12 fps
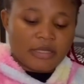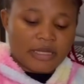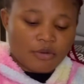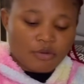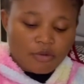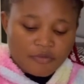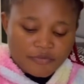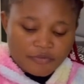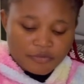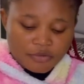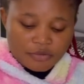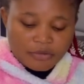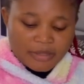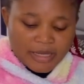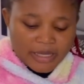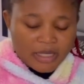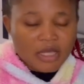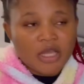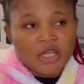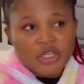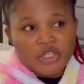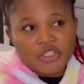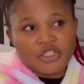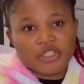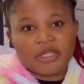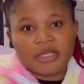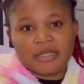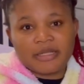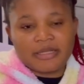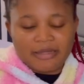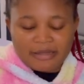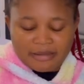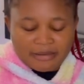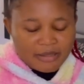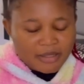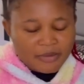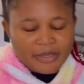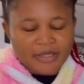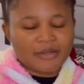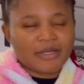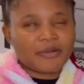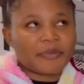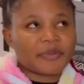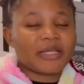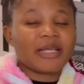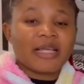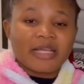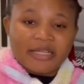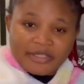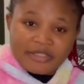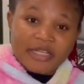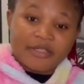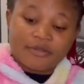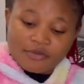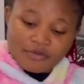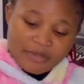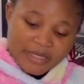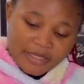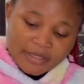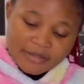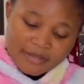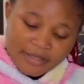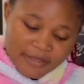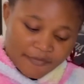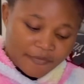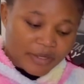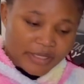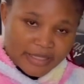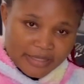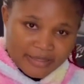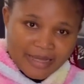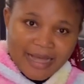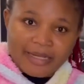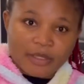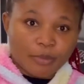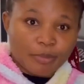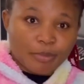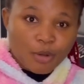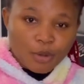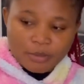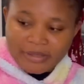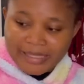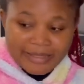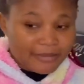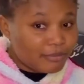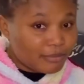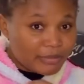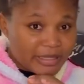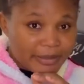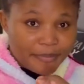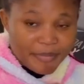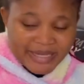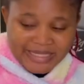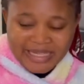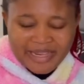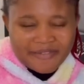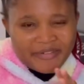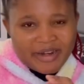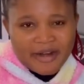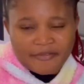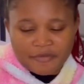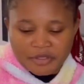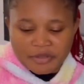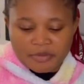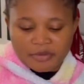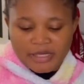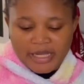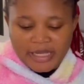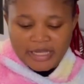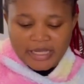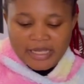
I love like SHEIN. Oh my god, SHEIN turtleneck sleeve for kids are the bomb, are the best and are very affordable. Like